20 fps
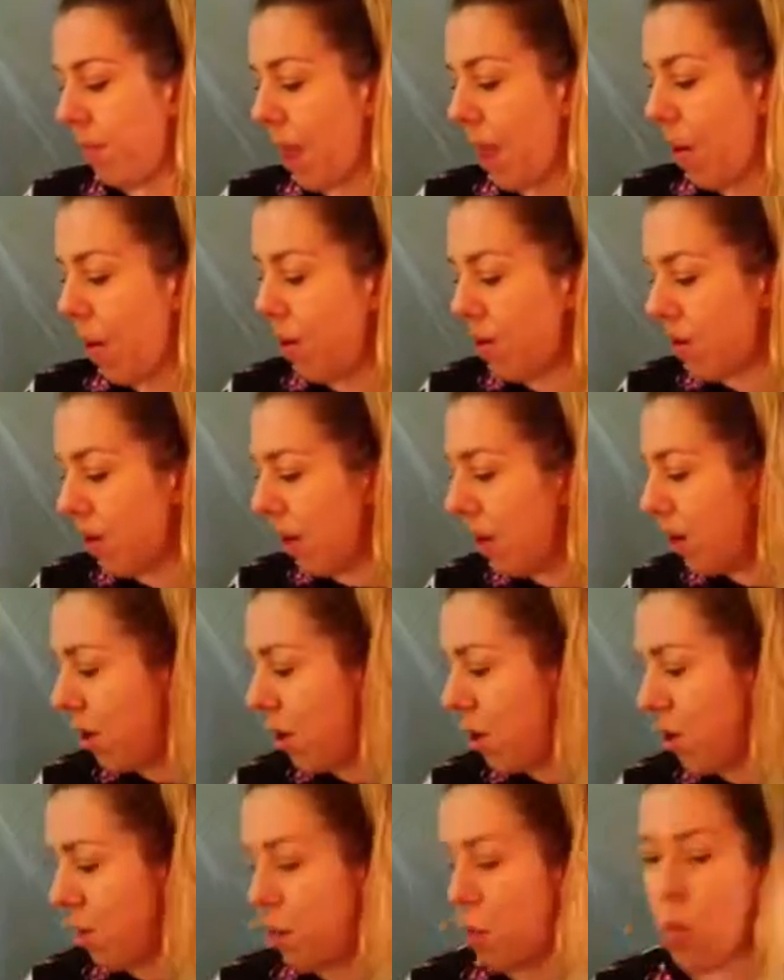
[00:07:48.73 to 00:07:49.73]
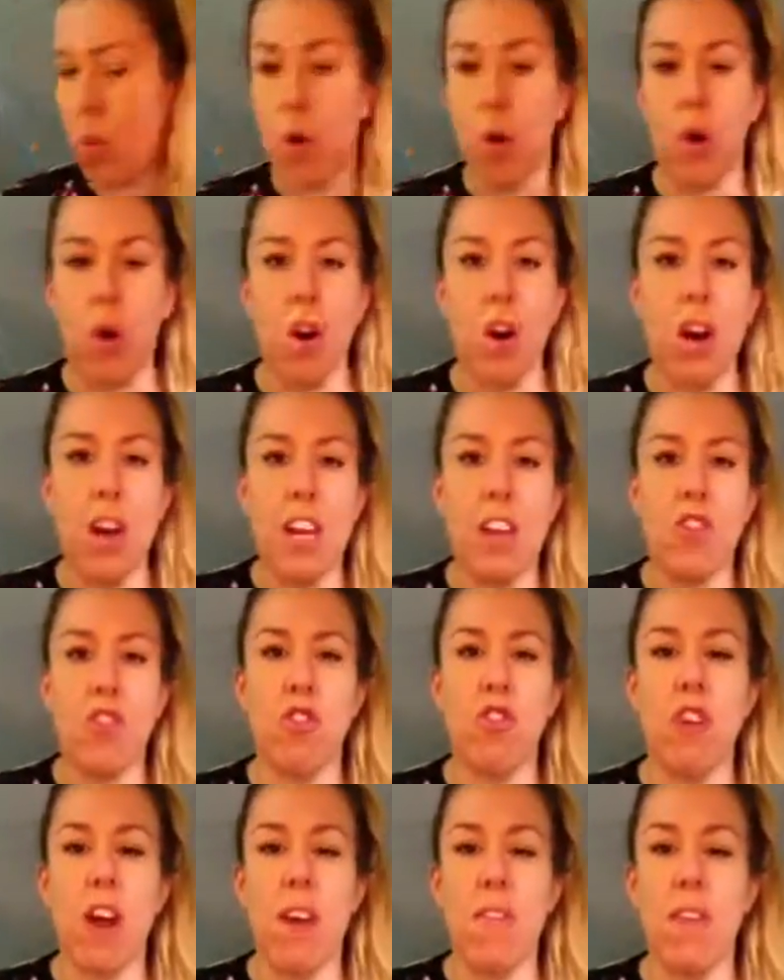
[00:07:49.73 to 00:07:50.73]
I was going to do a more
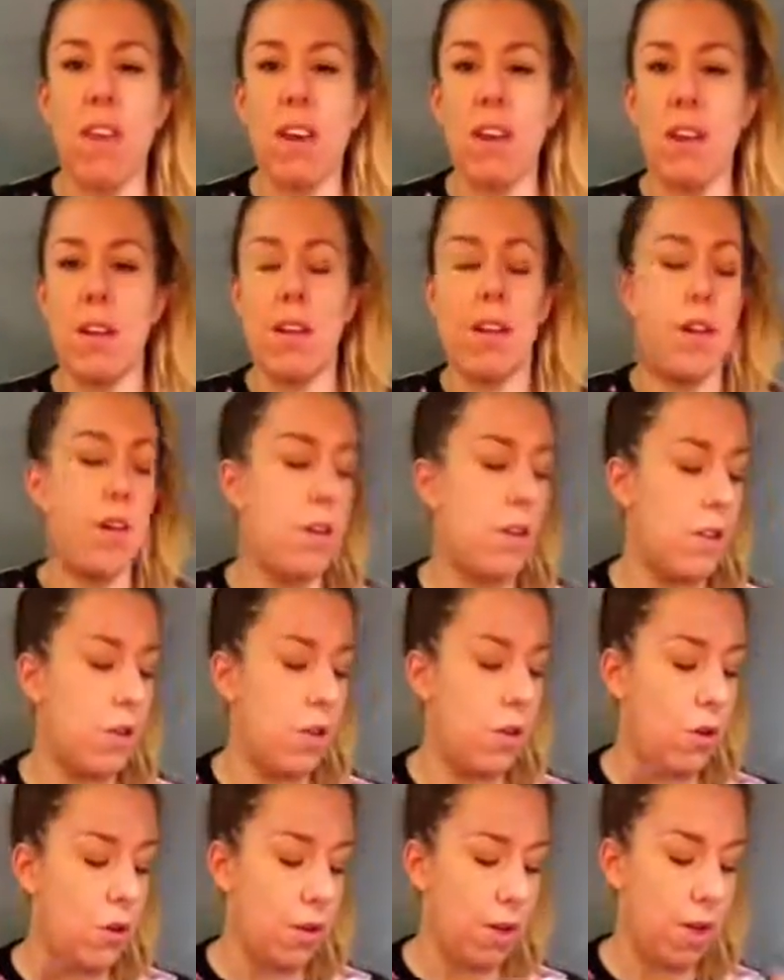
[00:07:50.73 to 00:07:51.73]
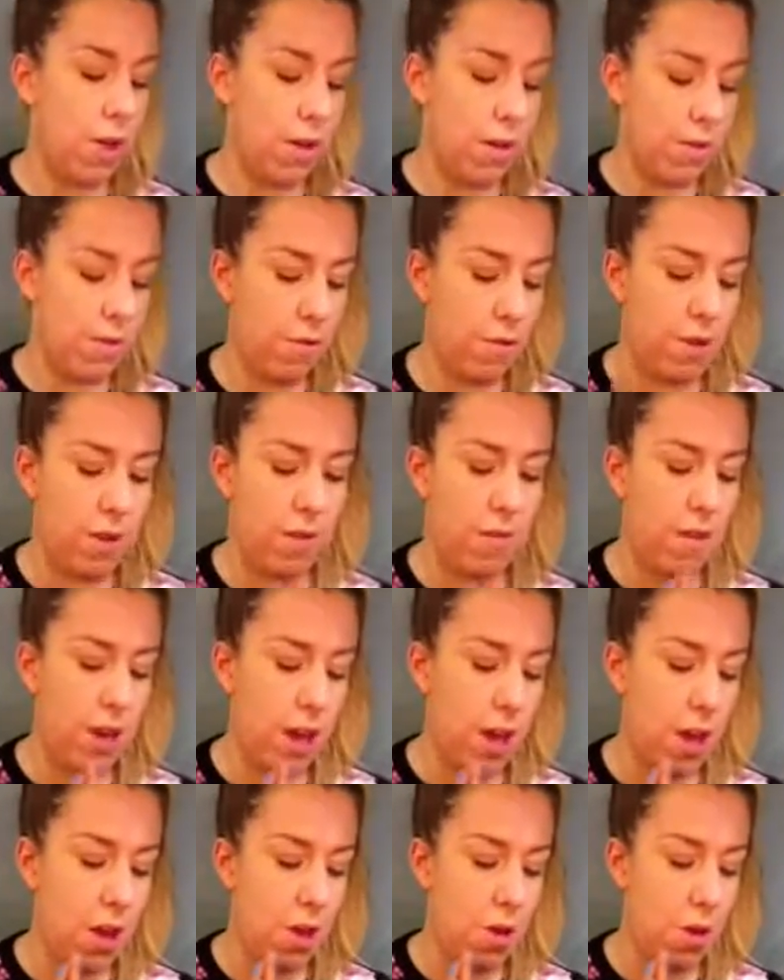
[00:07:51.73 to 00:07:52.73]
extravagant look for this
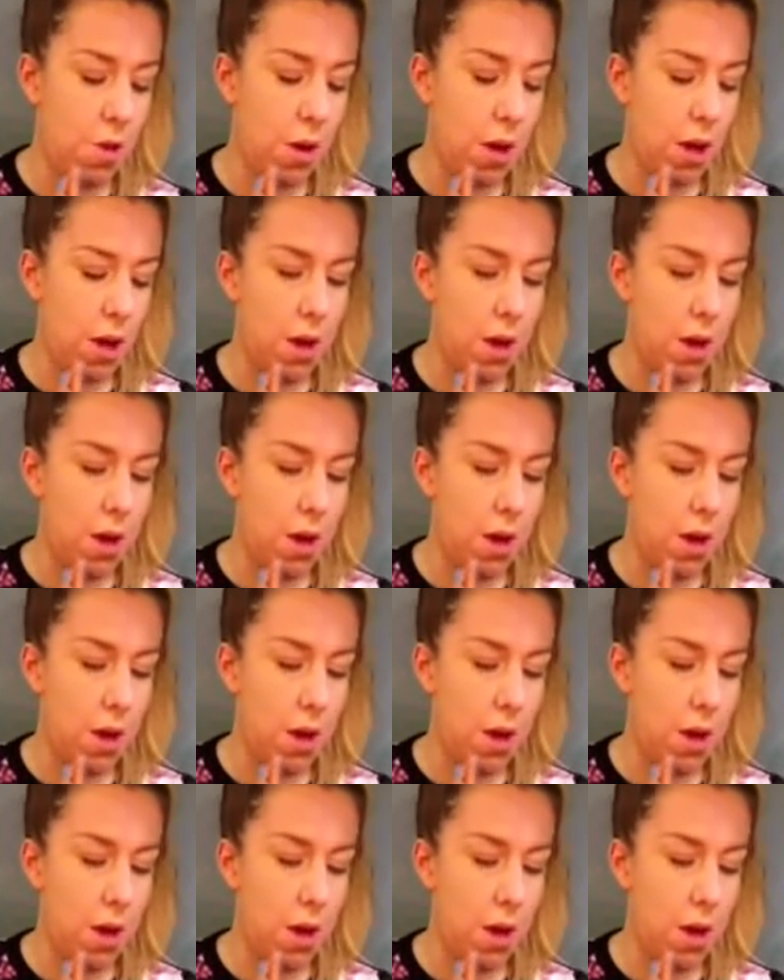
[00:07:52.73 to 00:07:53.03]
video,